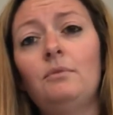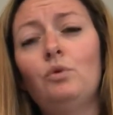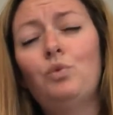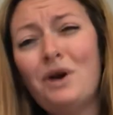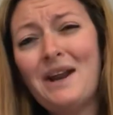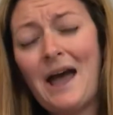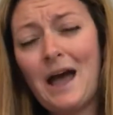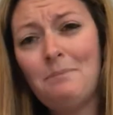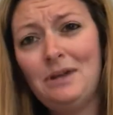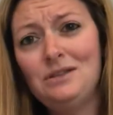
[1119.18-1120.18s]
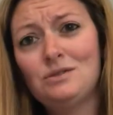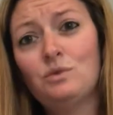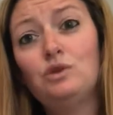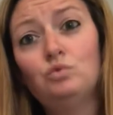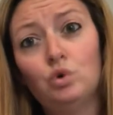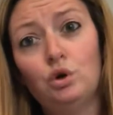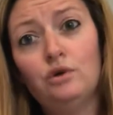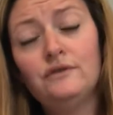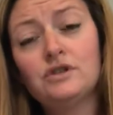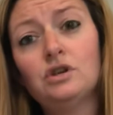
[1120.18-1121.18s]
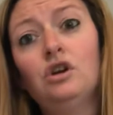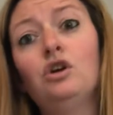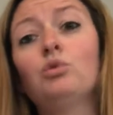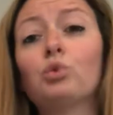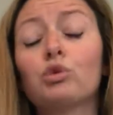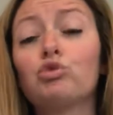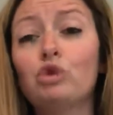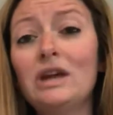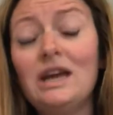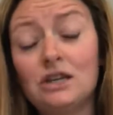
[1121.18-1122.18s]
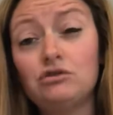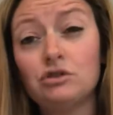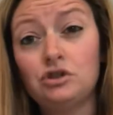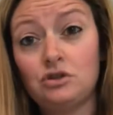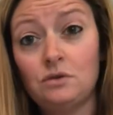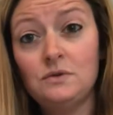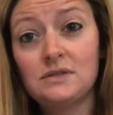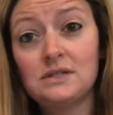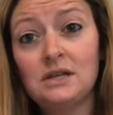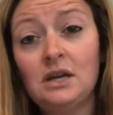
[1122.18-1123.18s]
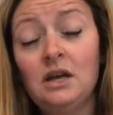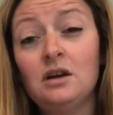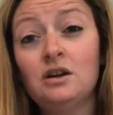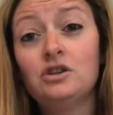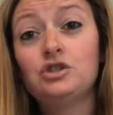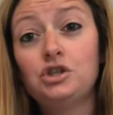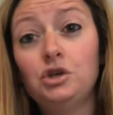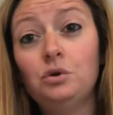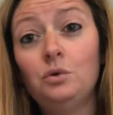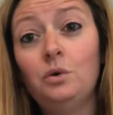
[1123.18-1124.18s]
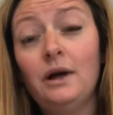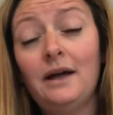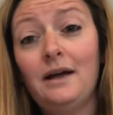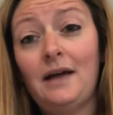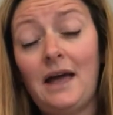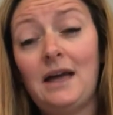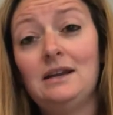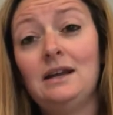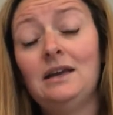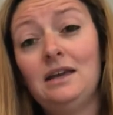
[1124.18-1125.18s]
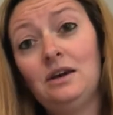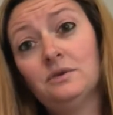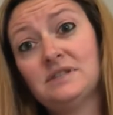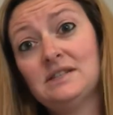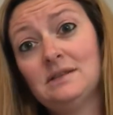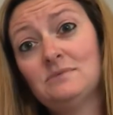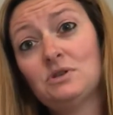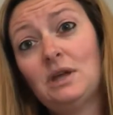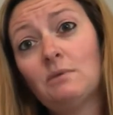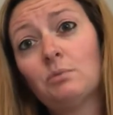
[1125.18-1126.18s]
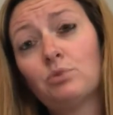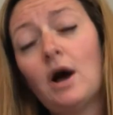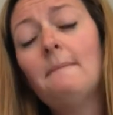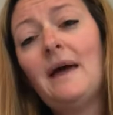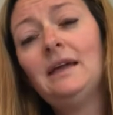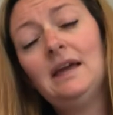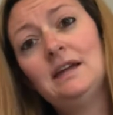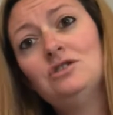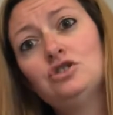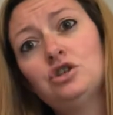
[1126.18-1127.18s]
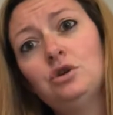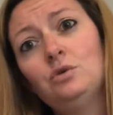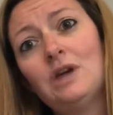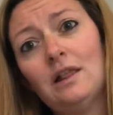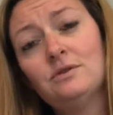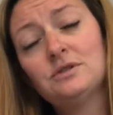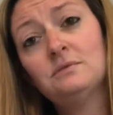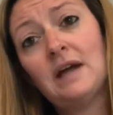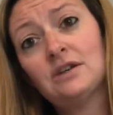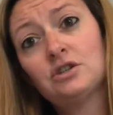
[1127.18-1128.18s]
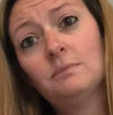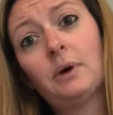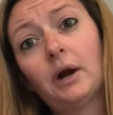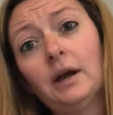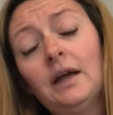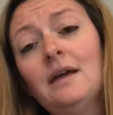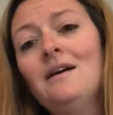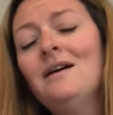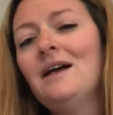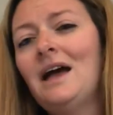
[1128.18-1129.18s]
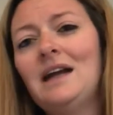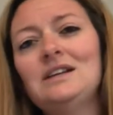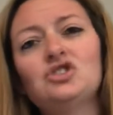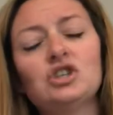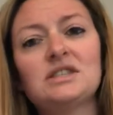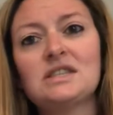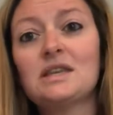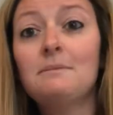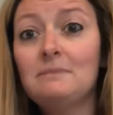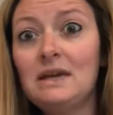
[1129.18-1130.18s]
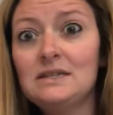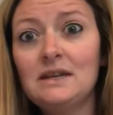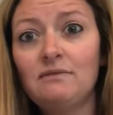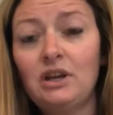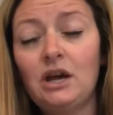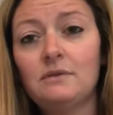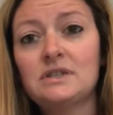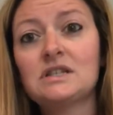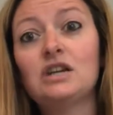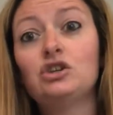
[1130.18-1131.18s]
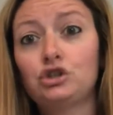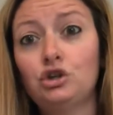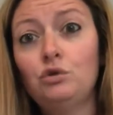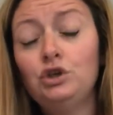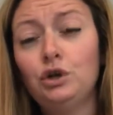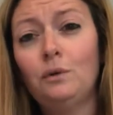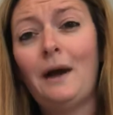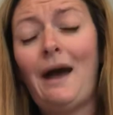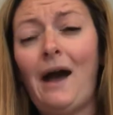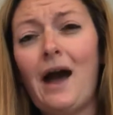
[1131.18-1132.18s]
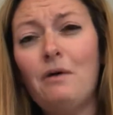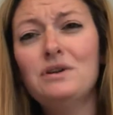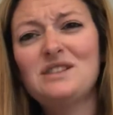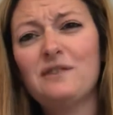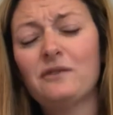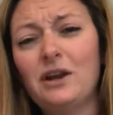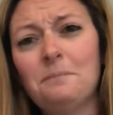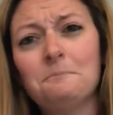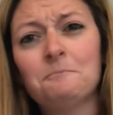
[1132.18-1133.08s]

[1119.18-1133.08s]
what happens when wolves were reintroduced to an ecosystem. So they were brought back into Yellowstone National Park, and it's just this amazing video, and it's going to show you how a different